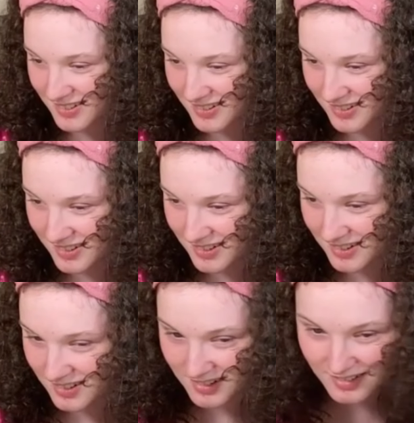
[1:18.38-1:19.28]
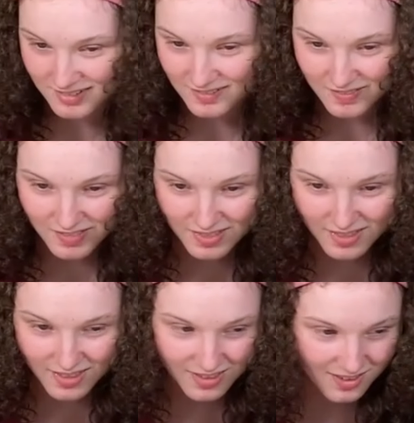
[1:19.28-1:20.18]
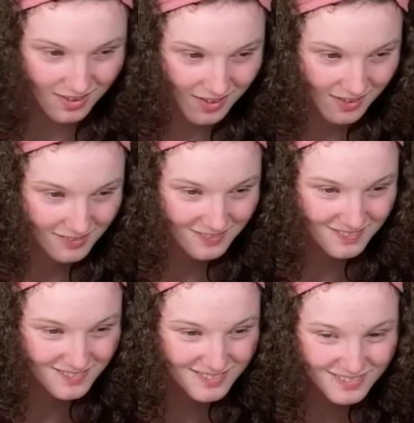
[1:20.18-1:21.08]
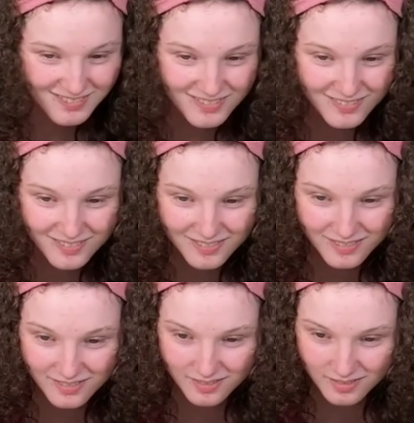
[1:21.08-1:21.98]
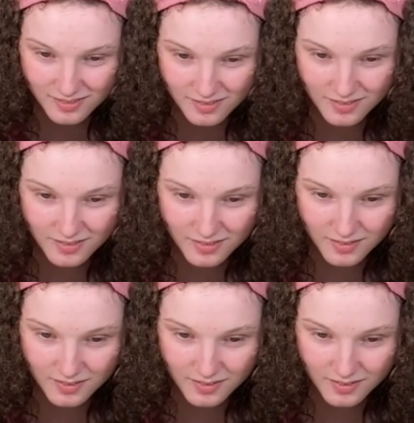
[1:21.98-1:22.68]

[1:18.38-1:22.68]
This person isn't speaking.